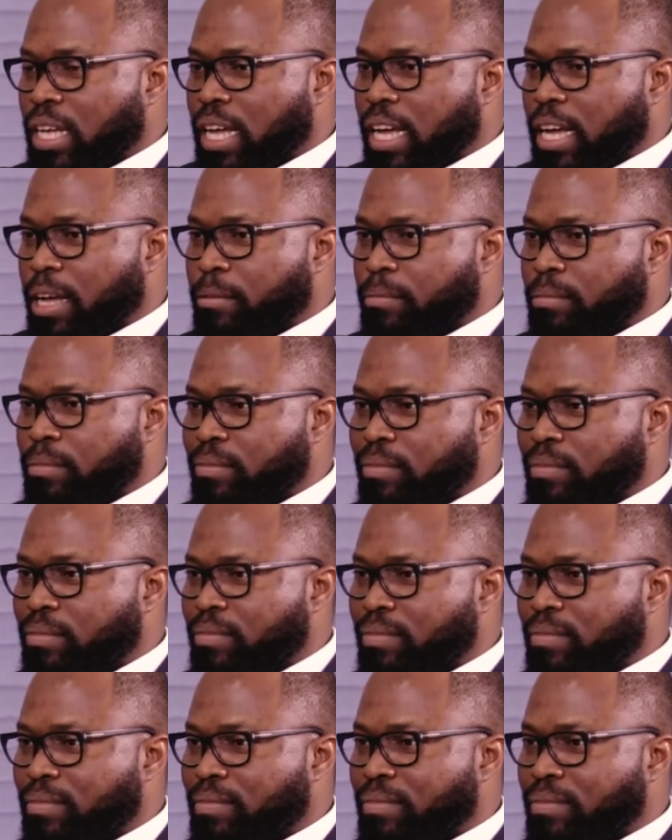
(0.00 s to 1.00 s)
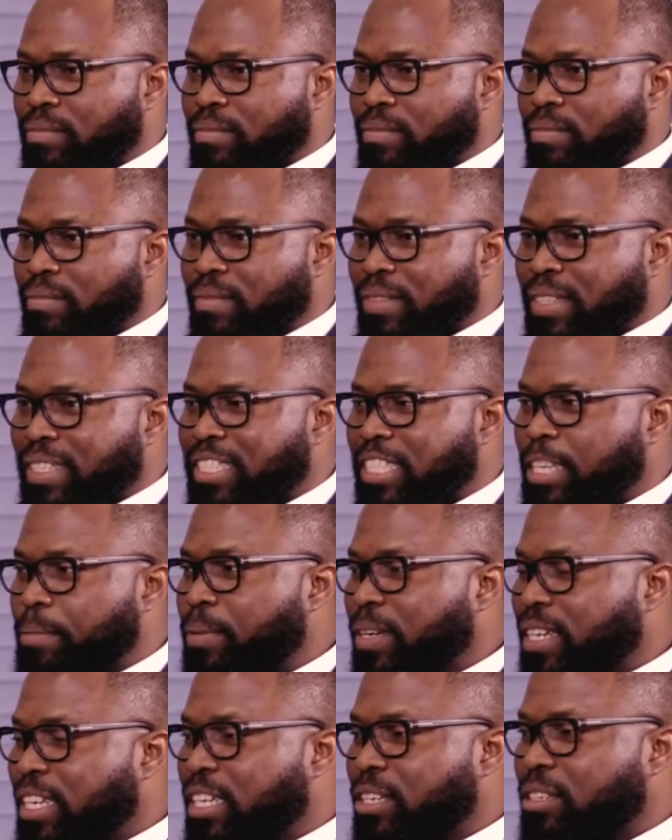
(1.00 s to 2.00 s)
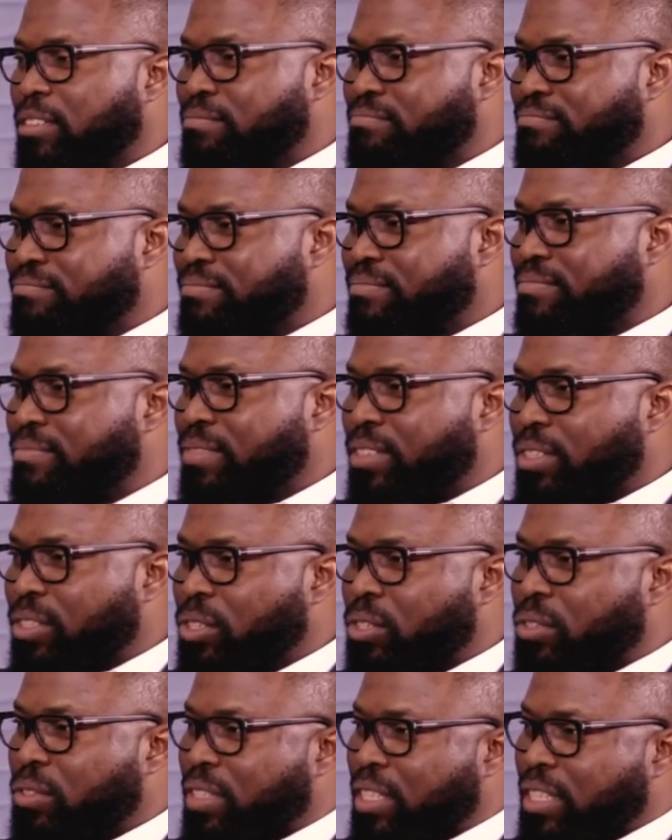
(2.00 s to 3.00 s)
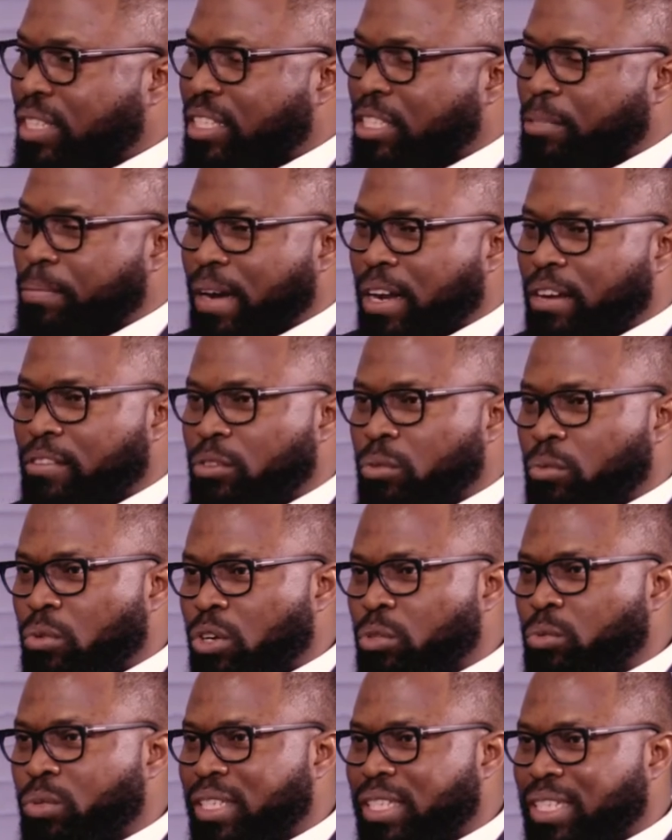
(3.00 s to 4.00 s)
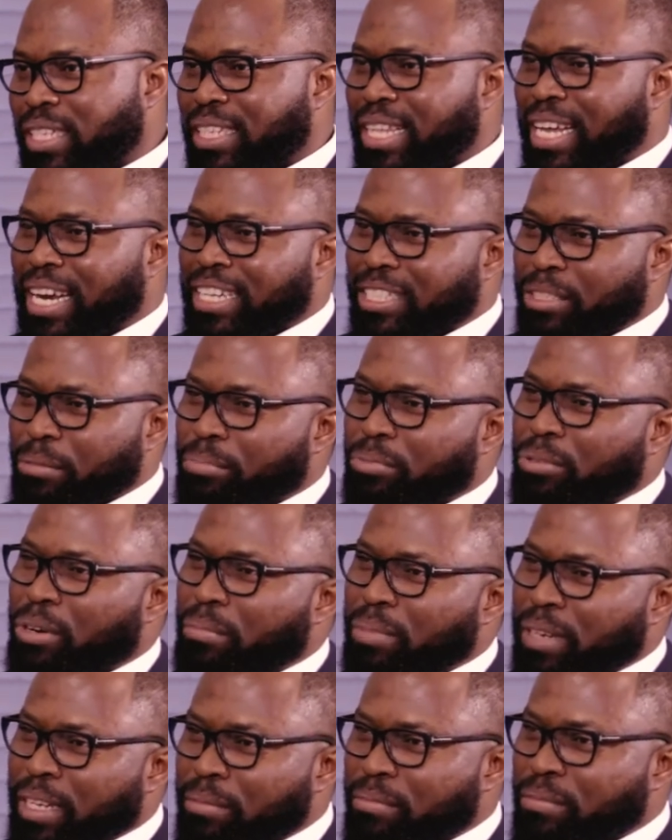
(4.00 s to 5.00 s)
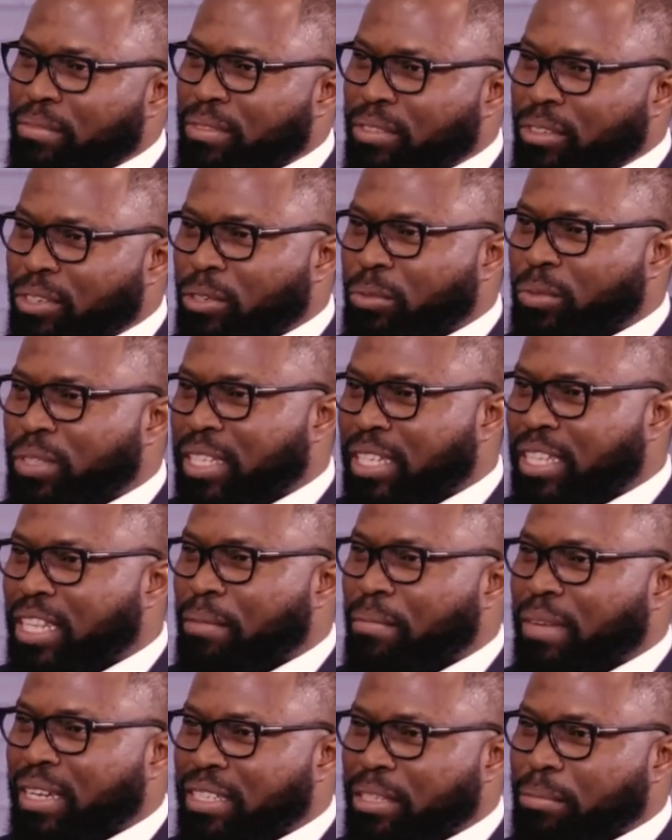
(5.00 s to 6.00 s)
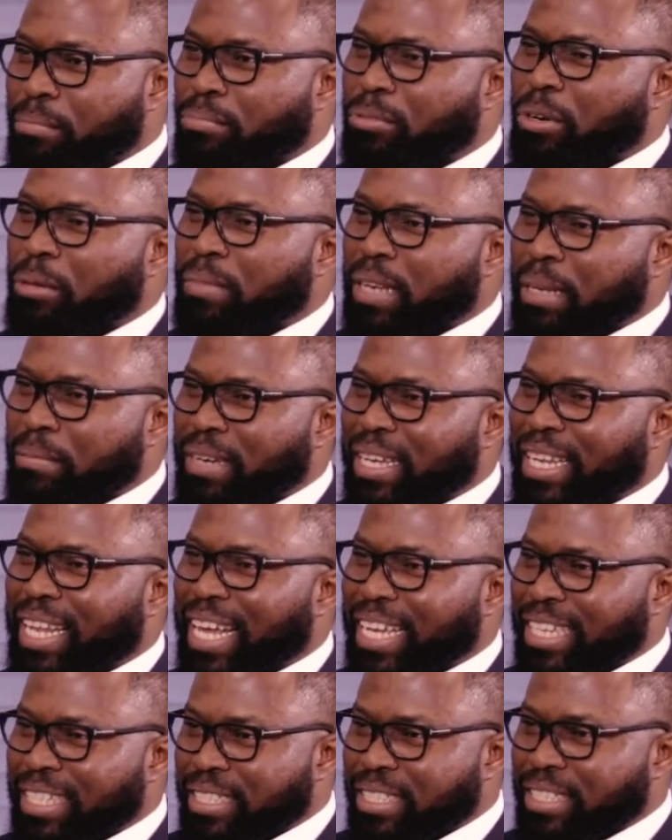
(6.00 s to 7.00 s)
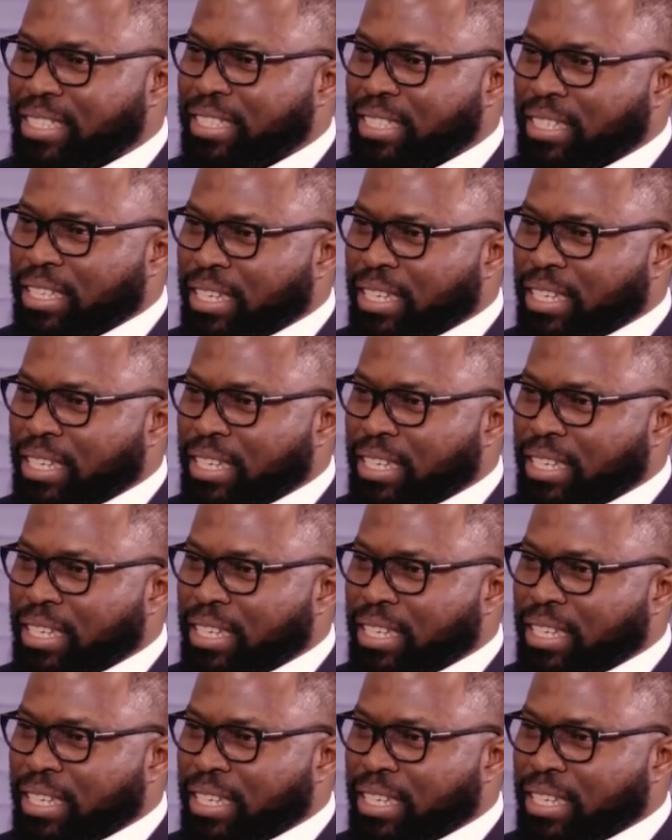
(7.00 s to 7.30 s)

Um, typically, you know, in this part of the world, we see that as a problem, or we see them as a problem client.